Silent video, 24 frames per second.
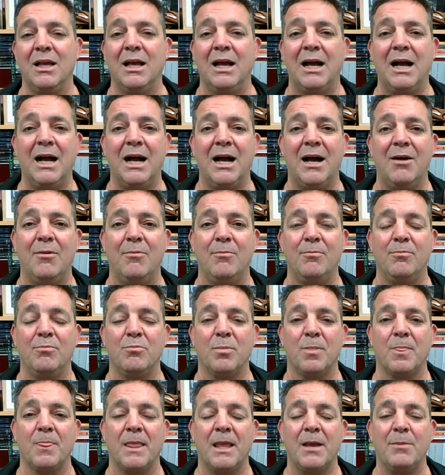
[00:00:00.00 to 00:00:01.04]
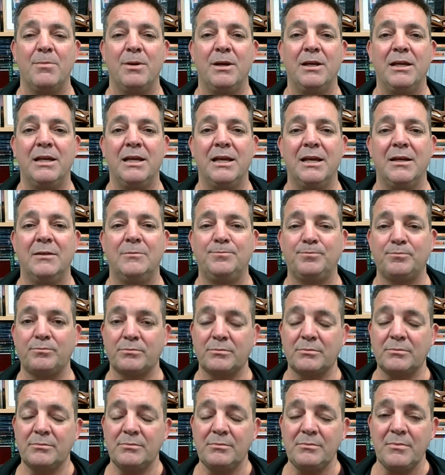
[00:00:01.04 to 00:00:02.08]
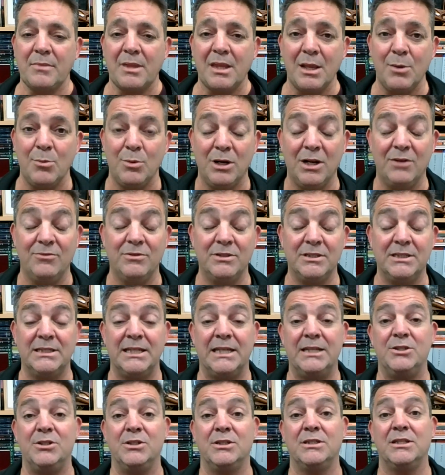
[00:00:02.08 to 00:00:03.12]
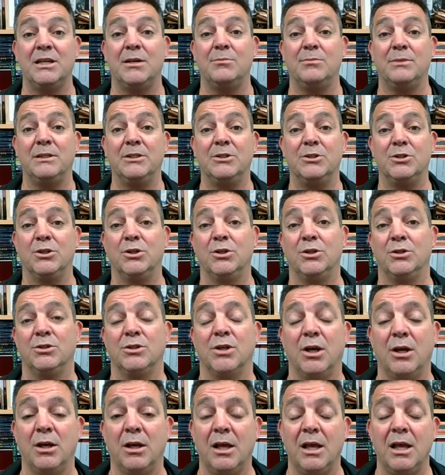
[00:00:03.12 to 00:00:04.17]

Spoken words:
But yeah, we'd love to send you something too. So